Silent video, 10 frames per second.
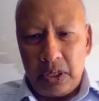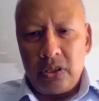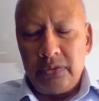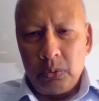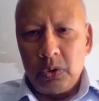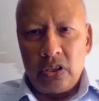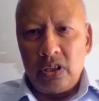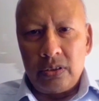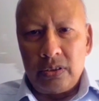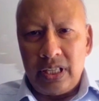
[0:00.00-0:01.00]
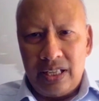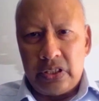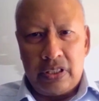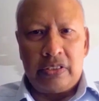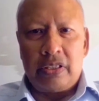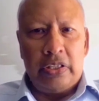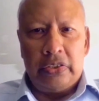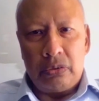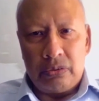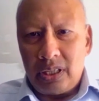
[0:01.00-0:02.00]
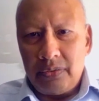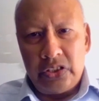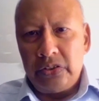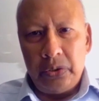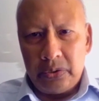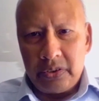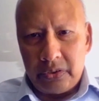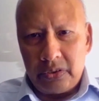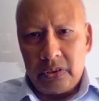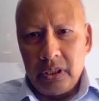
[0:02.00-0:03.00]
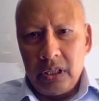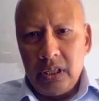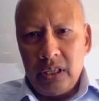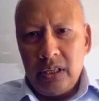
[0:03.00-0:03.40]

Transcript: especially if you watch a lot of television, as I do, television news and so on,